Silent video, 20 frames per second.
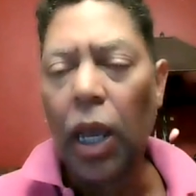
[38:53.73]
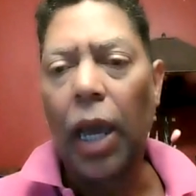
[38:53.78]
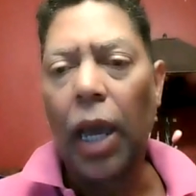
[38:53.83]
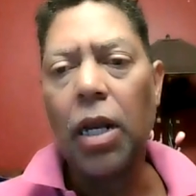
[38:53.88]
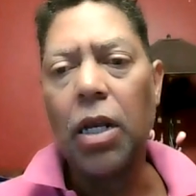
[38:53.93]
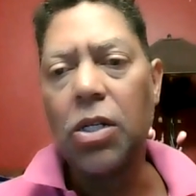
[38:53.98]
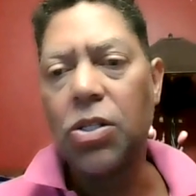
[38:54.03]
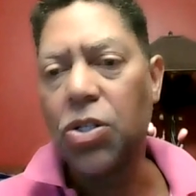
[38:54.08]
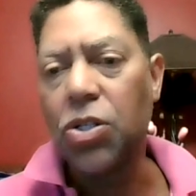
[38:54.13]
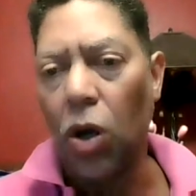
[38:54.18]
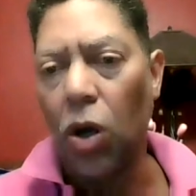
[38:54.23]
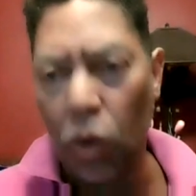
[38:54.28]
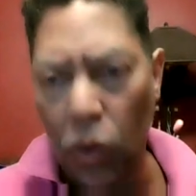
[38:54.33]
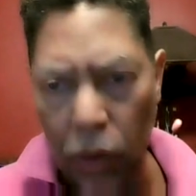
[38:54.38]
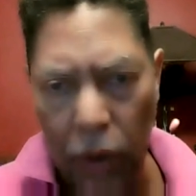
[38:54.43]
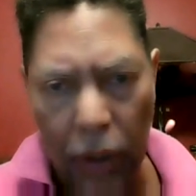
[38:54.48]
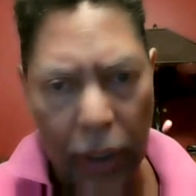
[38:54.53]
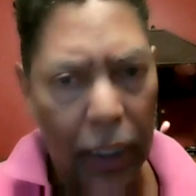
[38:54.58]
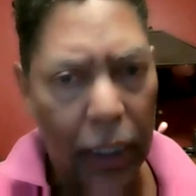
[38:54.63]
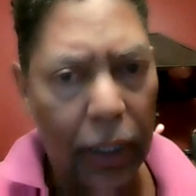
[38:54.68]
And it's
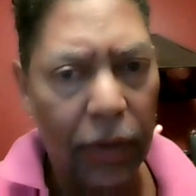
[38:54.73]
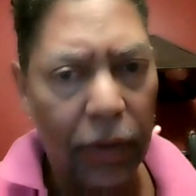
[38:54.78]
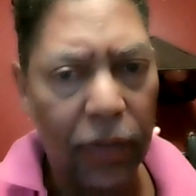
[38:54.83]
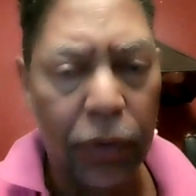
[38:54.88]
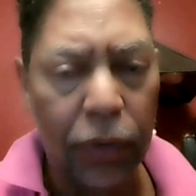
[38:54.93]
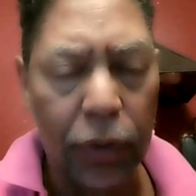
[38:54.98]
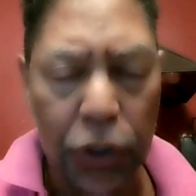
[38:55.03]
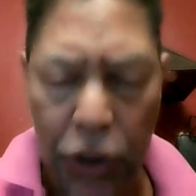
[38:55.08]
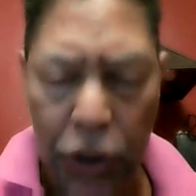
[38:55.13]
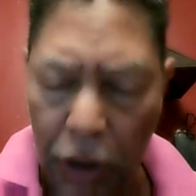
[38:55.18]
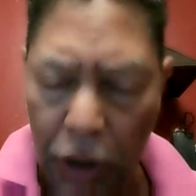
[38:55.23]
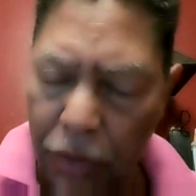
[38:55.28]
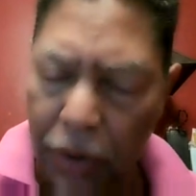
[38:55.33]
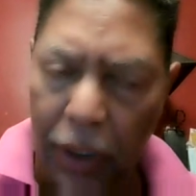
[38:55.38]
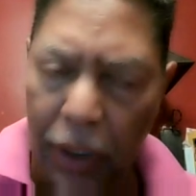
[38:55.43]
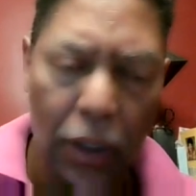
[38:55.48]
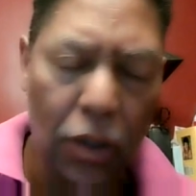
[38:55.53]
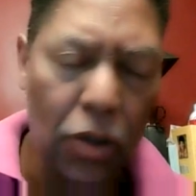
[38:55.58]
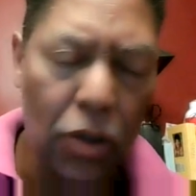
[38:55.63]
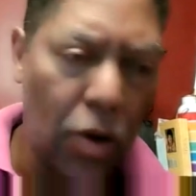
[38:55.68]
only for
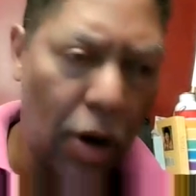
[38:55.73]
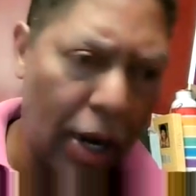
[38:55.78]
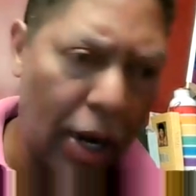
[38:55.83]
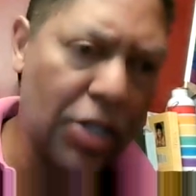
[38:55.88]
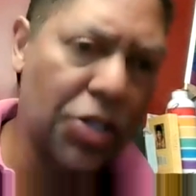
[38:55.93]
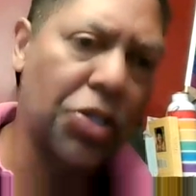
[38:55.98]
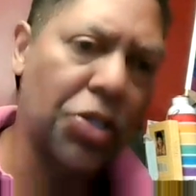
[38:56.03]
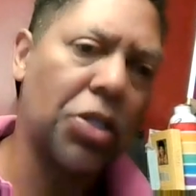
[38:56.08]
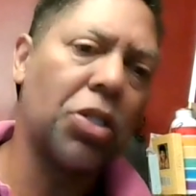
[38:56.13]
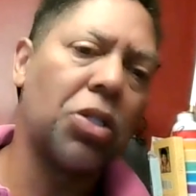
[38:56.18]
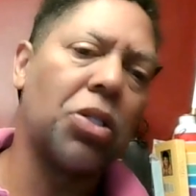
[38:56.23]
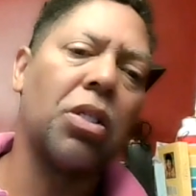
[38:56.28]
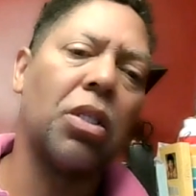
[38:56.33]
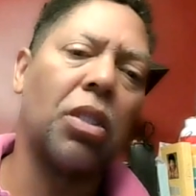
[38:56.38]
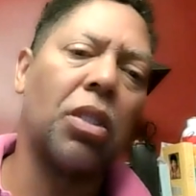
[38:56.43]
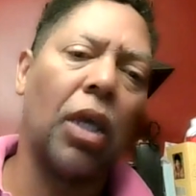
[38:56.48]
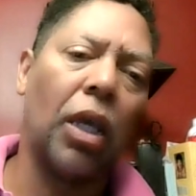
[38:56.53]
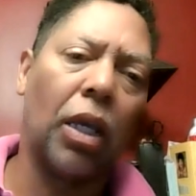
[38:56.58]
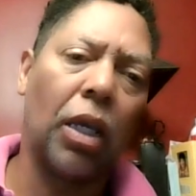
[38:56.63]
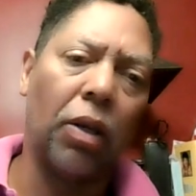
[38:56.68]
children in crisis
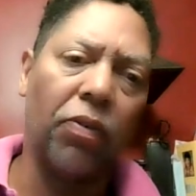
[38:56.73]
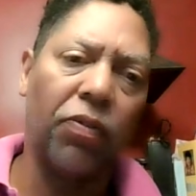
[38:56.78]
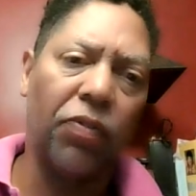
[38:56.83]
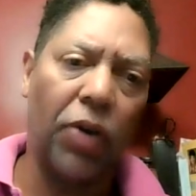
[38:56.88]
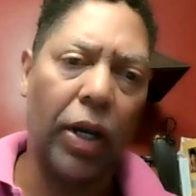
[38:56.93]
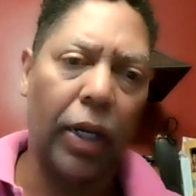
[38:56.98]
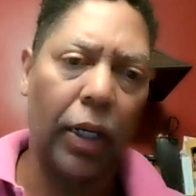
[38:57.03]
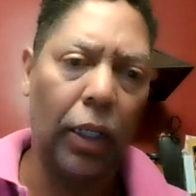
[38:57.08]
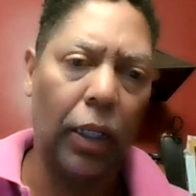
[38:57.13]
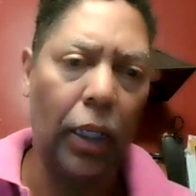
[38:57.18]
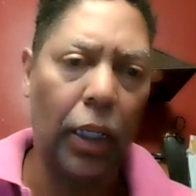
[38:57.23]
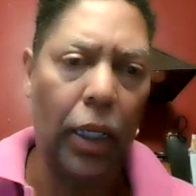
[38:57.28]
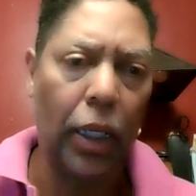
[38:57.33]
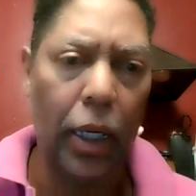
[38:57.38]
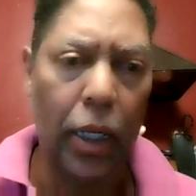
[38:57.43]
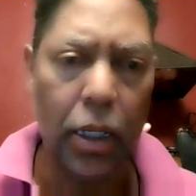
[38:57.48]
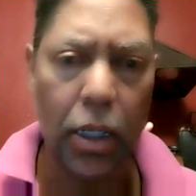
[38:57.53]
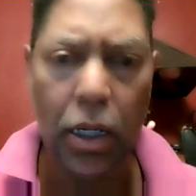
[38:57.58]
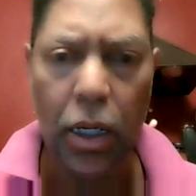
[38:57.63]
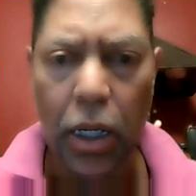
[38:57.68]
that they can finally
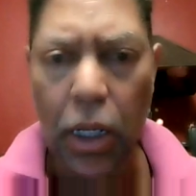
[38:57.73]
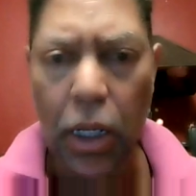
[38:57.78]
get